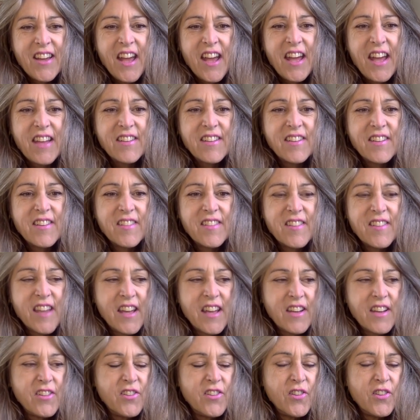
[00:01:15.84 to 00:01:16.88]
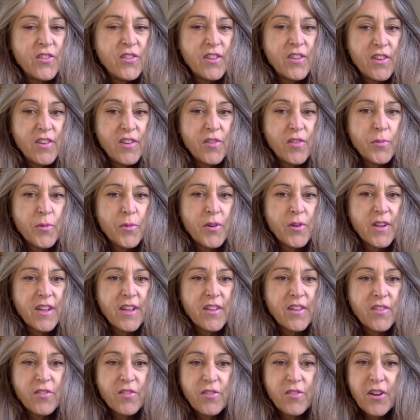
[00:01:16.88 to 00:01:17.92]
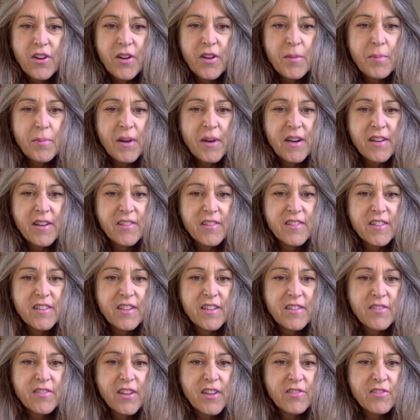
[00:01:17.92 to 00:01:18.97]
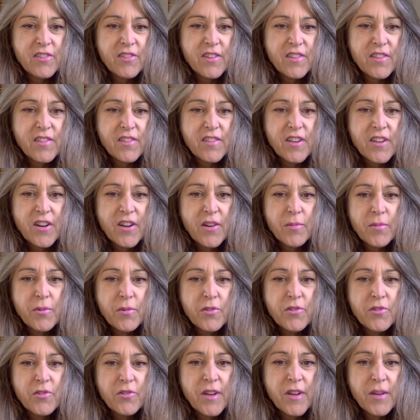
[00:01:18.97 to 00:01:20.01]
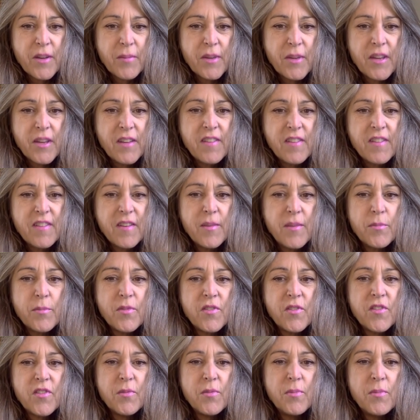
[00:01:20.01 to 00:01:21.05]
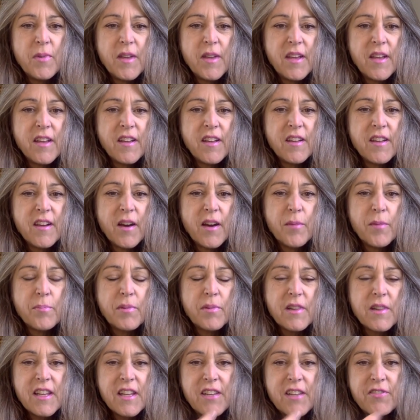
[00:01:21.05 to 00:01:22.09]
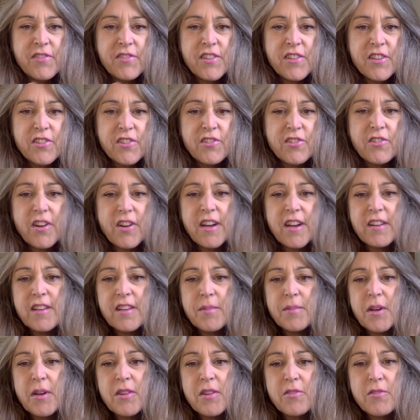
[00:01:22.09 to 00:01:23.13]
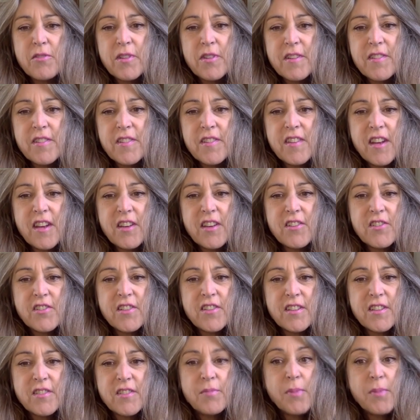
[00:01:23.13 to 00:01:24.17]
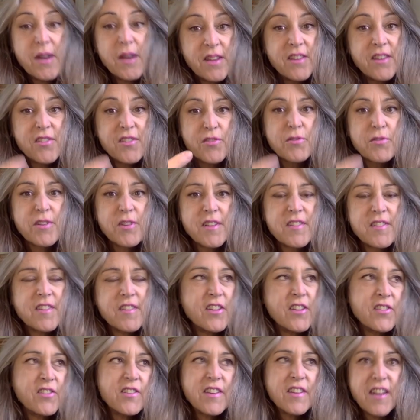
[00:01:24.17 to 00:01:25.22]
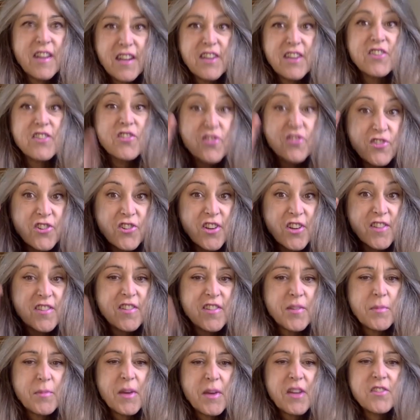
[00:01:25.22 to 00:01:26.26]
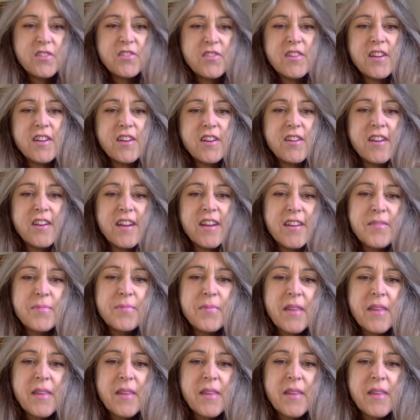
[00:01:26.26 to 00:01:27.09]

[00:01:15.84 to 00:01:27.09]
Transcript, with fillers: And his attitude this morning is very positive after this terrible dream. He seems to be uplifted greatly by the realization, by this realization that it's just imaginary.